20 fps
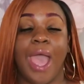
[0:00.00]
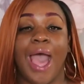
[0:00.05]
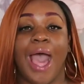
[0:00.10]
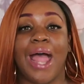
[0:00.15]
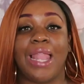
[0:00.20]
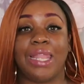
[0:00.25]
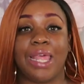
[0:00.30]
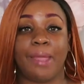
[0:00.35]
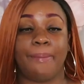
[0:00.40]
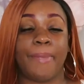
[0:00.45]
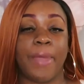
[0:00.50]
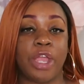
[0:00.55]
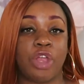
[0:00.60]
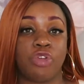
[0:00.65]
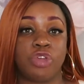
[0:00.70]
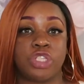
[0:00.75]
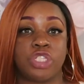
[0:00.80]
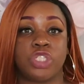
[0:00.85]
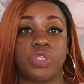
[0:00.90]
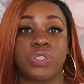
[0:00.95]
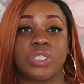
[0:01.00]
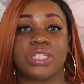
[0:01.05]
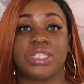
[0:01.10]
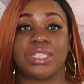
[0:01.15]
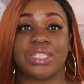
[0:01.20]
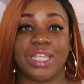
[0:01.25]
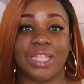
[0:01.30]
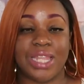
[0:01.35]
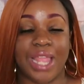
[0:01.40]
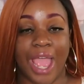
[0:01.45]
I let my crystals
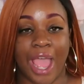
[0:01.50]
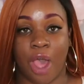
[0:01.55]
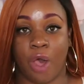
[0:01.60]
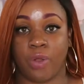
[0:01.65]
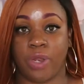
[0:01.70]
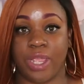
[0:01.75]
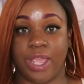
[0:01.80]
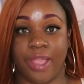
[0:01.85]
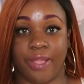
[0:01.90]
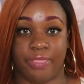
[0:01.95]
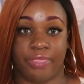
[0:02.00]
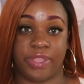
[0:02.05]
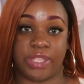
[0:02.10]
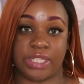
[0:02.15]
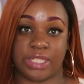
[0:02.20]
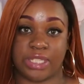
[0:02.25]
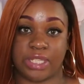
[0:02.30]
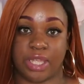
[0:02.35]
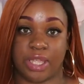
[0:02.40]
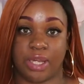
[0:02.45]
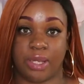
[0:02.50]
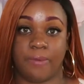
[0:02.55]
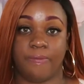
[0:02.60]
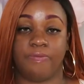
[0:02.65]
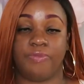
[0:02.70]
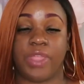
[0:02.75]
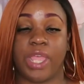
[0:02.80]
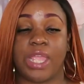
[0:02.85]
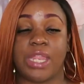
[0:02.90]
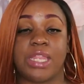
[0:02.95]
sit out in the
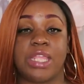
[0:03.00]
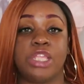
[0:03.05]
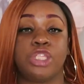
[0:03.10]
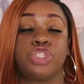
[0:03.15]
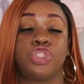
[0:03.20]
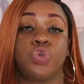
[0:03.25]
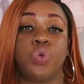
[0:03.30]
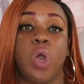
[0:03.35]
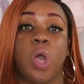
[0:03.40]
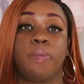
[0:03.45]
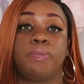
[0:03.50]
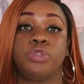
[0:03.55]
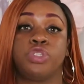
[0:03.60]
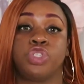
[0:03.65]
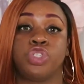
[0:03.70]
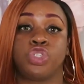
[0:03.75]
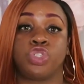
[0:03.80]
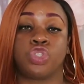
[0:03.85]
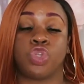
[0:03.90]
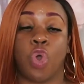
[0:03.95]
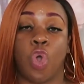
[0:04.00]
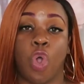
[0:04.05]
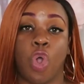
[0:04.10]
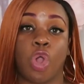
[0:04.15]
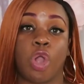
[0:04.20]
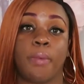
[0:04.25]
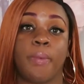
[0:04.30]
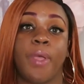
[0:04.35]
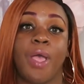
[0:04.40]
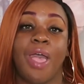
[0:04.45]
sun. They need to
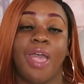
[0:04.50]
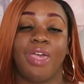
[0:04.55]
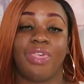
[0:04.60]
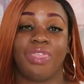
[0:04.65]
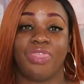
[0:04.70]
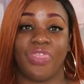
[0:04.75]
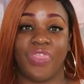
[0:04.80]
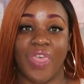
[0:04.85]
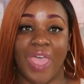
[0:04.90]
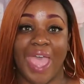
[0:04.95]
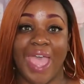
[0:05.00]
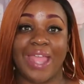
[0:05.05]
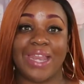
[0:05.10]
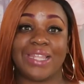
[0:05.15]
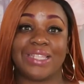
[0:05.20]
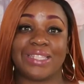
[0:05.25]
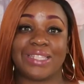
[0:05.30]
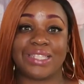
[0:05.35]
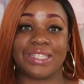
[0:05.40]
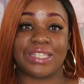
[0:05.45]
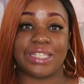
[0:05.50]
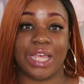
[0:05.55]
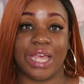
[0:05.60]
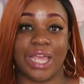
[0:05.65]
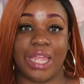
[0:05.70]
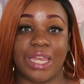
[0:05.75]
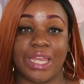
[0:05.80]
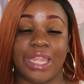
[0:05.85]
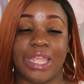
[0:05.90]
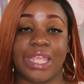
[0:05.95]
absorb that
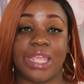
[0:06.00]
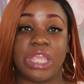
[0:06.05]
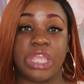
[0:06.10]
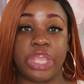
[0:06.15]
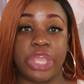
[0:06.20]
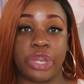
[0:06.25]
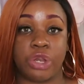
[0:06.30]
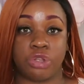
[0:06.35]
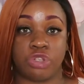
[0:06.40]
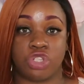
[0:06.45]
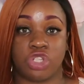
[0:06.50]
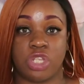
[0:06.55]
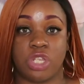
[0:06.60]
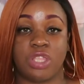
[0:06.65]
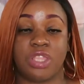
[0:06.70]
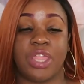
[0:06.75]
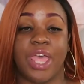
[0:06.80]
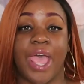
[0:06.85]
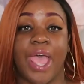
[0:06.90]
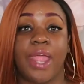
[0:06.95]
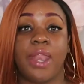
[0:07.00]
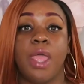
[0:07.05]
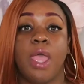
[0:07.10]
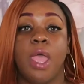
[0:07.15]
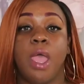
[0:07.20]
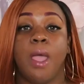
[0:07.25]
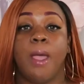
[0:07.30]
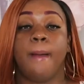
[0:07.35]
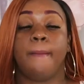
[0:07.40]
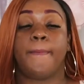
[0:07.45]
sun energy, that
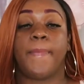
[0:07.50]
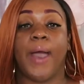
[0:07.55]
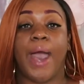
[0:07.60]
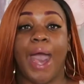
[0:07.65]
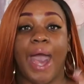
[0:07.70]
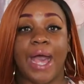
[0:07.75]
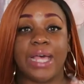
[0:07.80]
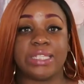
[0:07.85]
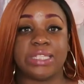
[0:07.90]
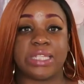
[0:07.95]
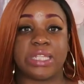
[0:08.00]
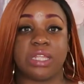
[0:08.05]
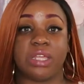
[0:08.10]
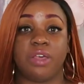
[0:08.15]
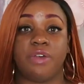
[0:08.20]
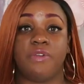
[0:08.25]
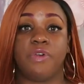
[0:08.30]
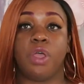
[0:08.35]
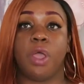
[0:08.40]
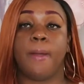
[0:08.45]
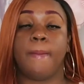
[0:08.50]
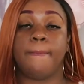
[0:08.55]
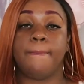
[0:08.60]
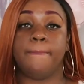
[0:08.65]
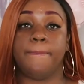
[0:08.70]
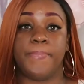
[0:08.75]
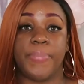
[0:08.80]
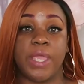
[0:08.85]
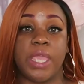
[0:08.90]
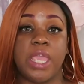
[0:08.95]
positive
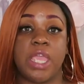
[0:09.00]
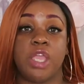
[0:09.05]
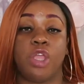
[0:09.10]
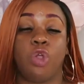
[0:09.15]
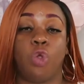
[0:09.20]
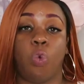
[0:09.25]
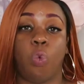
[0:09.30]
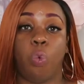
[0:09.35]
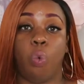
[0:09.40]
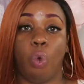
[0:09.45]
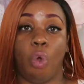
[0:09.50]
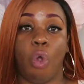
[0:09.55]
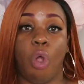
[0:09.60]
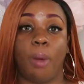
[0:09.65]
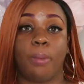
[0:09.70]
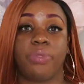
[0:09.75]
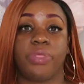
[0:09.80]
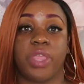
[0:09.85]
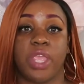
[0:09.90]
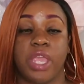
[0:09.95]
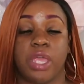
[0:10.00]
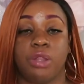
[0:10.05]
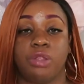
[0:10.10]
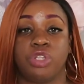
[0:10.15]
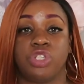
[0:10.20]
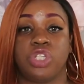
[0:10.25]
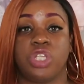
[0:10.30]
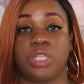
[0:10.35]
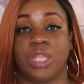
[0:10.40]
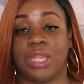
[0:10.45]
big warmth
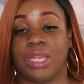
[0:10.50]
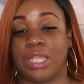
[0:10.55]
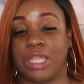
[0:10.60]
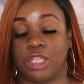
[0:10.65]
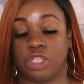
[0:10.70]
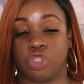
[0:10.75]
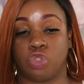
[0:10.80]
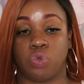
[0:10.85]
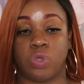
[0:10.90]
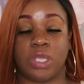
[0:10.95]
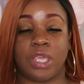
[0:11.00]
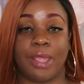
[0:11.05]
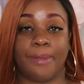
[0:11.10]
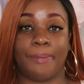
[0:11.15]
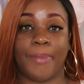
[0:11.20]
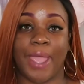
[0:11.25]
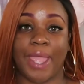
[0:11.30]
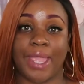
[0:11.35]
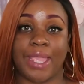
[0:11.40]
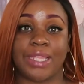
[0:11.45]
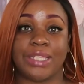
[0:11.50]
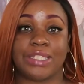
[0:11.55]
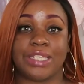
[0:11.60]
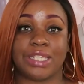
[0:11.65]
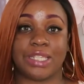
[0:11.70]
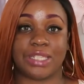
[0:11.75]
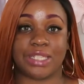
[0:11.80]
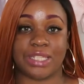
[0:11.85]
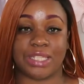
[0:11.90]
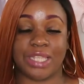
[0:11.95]
energy. They need to get back into
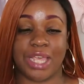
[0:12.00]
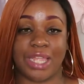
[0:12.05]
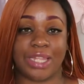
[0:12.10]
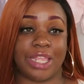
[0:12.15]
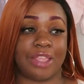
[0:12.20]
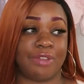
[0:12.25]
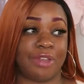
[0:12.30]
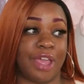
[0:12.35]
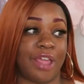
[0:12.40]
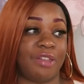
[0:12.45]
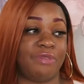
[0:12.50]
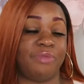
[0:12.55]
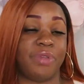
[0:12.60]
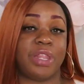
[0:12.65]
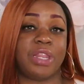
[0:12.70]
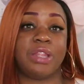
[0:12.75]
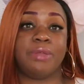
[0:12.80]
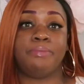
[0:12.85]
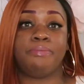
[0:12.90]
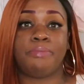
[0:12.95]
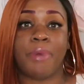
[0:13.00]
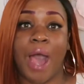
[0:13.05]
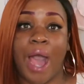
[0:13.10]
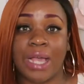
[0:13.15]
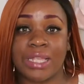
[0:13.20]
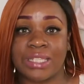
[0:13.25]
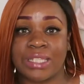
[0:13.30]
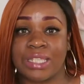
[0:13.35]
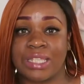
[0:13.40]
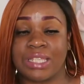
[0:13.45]
the sun. They've kind of been in
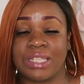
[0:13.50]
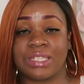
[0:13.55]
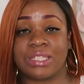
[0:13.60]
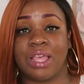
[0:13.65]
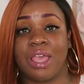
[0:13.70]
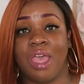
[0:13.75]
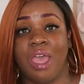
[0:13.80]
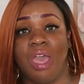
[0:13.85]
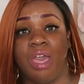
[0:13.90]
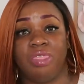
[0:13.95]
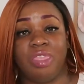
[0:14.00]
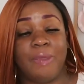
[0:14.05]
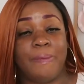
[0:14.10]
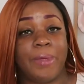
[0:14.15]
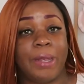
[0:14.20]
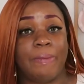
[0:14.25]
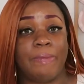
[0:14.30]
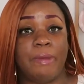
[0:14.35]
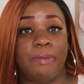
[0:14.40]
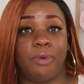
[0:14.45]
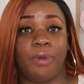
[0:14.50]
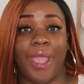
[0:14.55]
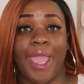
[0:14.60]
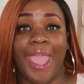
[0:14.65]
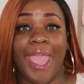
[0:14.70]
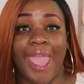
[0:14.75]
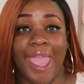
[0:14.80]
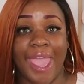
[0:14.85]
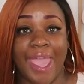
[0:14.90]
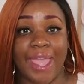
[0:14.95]
boxes, they've been in people's
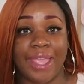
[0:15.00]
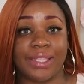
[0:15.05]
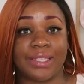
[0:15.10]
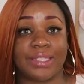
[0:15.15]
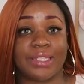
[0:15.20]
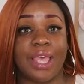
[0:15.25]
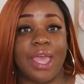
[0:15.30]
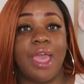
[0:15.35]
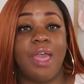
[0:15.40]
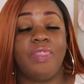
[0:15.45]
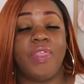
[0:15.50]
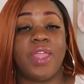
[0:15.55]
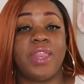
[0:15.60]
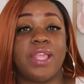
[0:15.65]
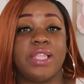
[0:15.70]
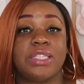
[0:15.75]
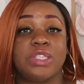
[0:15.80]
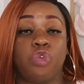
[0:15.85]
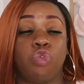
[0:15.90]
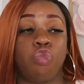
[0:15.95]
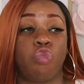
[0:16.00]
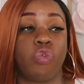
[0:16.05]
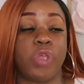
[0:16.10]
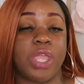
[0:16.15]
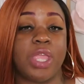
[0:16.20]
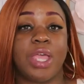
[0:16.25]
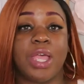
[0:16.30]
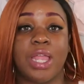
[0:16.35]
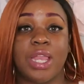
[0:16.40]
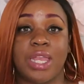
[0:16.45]
hands. They need to
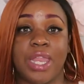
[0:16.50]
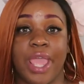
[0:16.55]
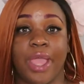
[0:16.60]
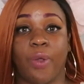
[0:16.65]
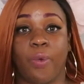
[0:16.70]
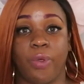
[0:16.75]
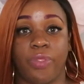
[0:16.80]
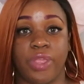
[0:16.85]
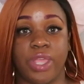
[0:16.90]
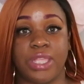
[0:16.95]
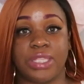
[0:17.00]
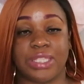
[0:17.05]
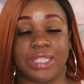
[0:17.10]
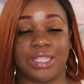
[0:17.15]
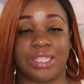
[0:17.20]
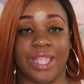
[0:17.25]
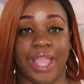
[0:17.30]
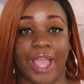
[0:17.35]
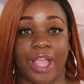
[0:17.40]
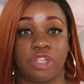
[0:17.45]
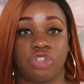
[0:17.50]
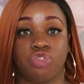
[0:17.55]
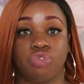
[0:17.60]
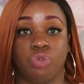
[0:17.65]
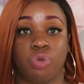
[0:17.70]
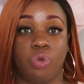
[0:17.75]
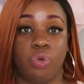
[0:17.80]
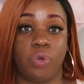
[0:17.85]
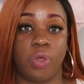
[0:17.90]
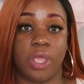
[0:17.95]
reconnect with its
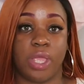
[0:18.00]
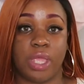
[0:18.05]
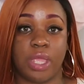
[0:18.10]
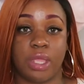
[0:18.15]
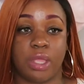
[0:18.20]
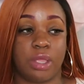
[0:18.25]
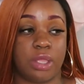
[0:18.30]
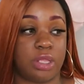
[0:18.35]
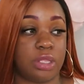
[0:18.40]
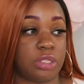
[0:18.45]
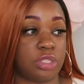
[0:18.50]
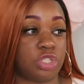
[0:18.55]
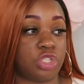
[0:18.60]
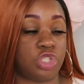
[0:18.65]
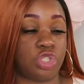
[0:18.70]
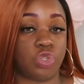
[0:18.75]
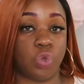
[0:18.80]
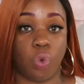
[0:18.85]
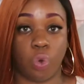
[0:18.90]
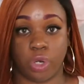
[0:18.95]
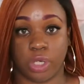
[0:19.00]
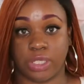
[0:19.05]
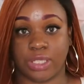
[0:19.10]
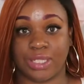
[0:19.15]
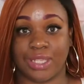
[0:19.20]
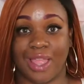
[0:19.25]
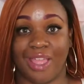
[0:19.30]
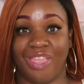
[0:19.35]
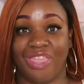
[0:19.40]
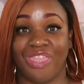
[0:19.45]
natural
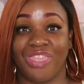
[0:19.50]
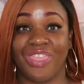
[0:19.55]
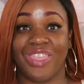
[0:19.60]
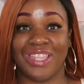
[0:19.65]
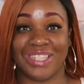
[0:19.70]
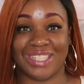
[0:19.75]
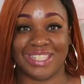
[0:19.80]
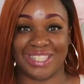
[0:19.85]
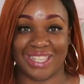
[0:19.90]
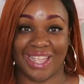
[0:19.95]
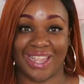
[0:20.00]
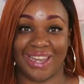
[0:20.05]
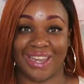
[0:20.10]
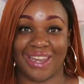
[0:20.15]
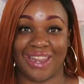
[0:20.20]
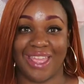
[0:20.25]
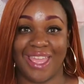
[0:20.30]
source, the sun,